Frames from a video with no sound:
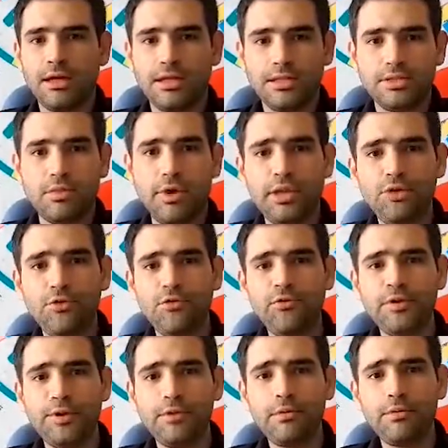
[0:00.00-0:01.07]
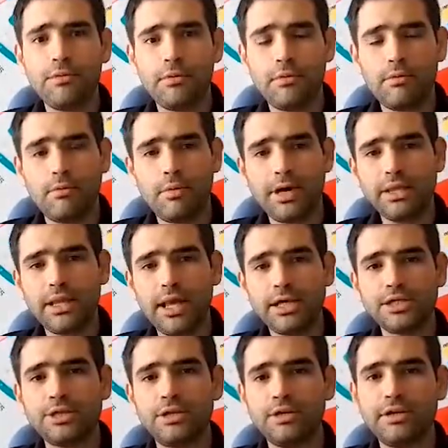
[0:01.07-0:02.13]
It's when you feel what
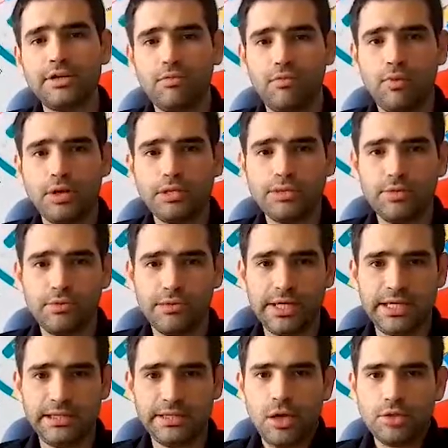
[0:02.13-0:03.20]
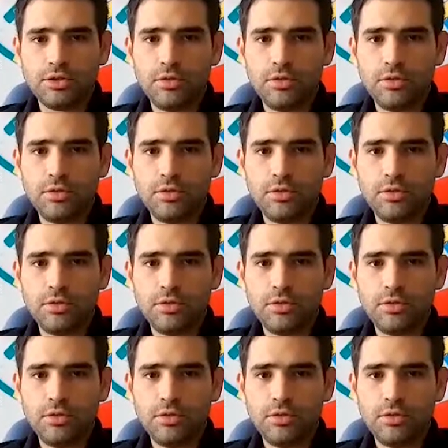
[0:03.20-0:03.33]
actually you want to eat.